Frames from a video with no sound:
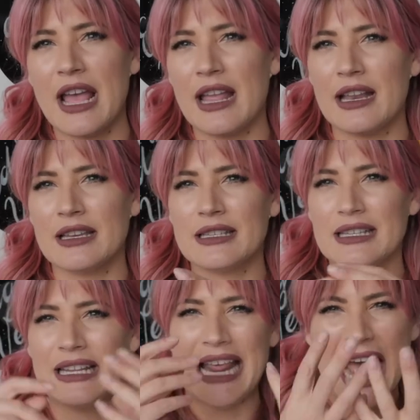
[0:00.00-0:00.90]
and
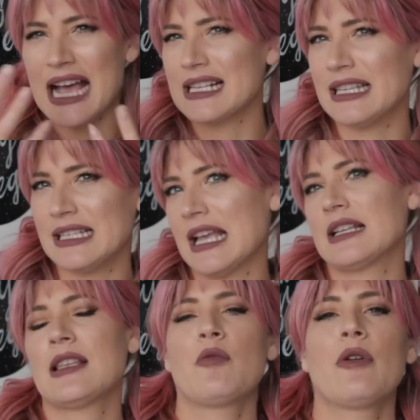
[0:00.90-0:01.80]
it acts the exact
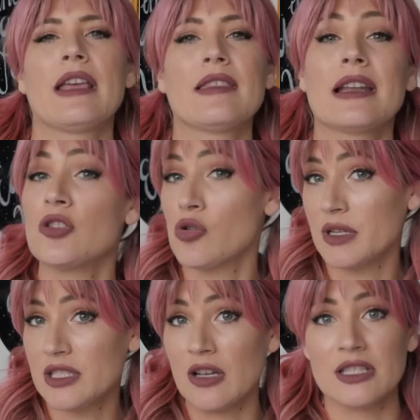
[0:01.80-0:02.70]
same way that a normal
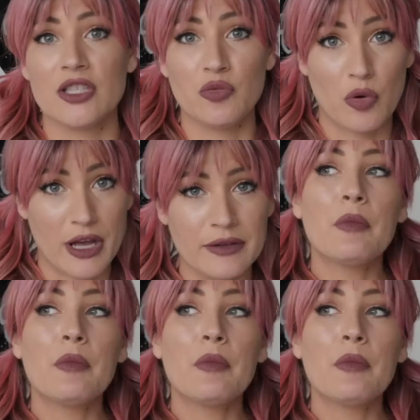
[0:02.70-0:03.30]
sausage would.